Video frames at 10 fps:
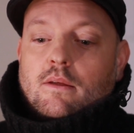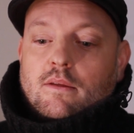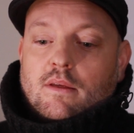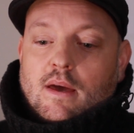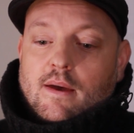
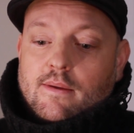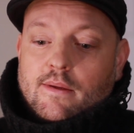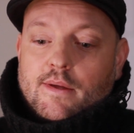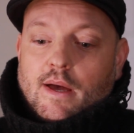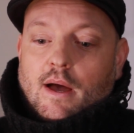Yeah,
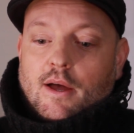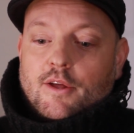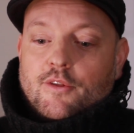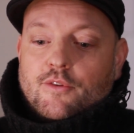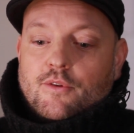
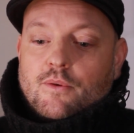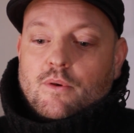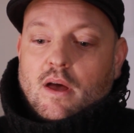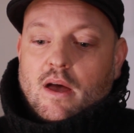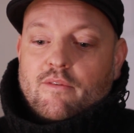you
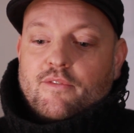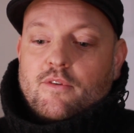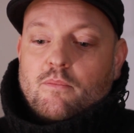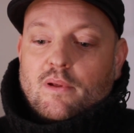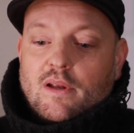have
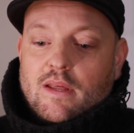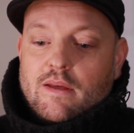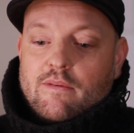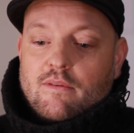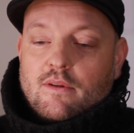to
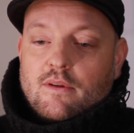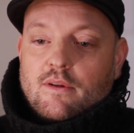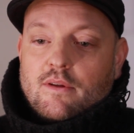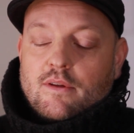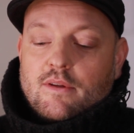believe
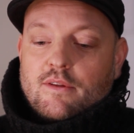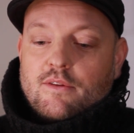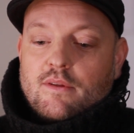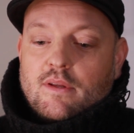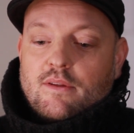
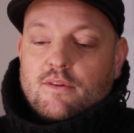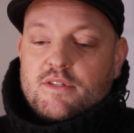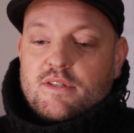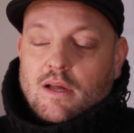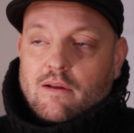in
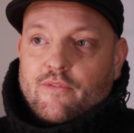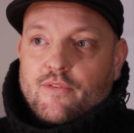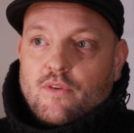yourself.